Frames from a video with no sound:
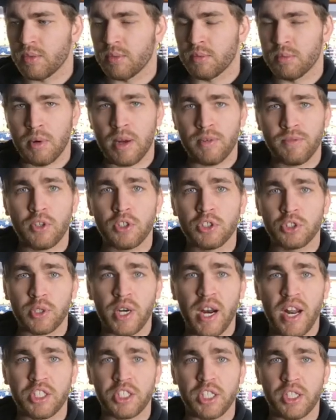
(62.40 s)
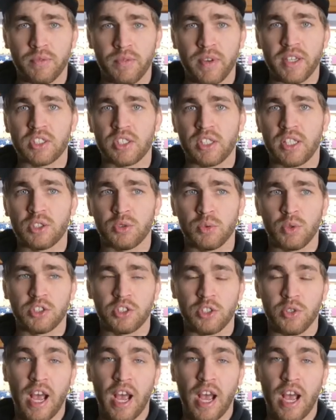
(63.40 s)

my first strategy to fix this was to